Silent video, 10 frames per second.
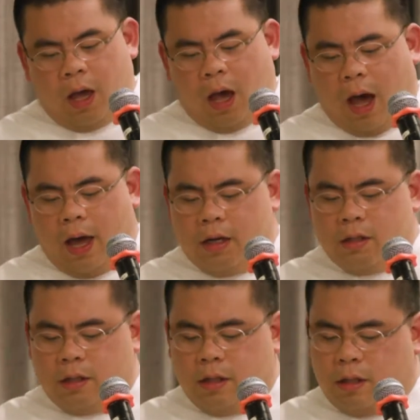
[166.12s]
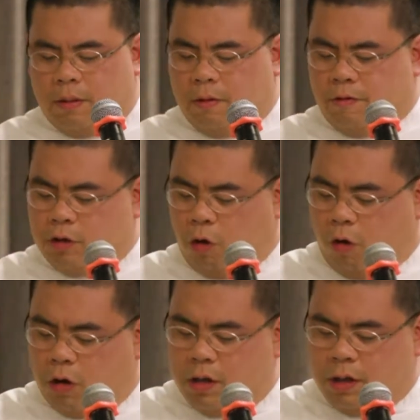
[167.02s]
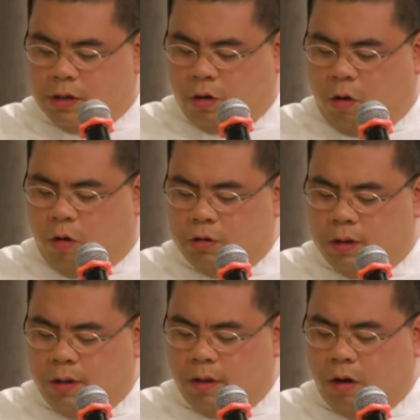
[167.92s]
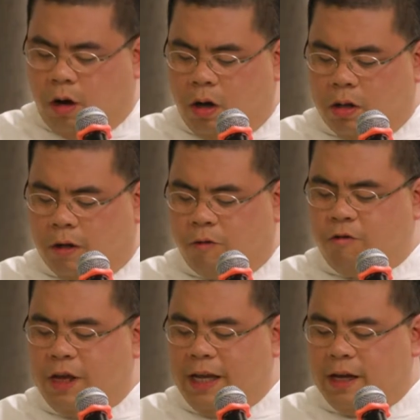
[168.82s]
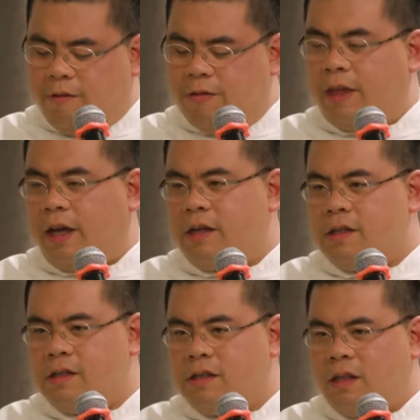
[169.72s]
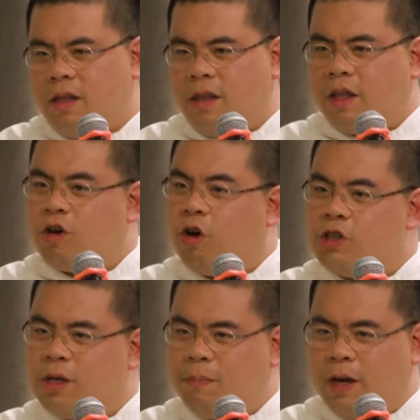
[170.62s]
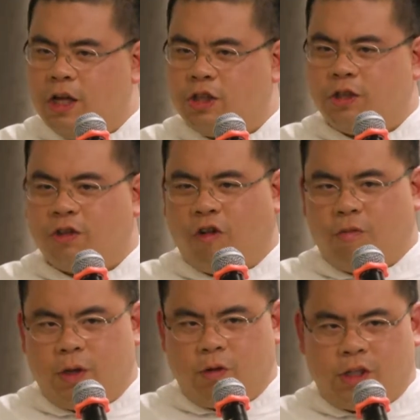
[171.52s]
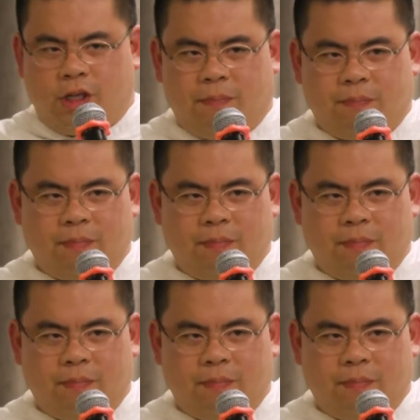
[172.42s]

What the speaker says: And the talk is called "The Feeling of Things, the Contemplation of Beauty,"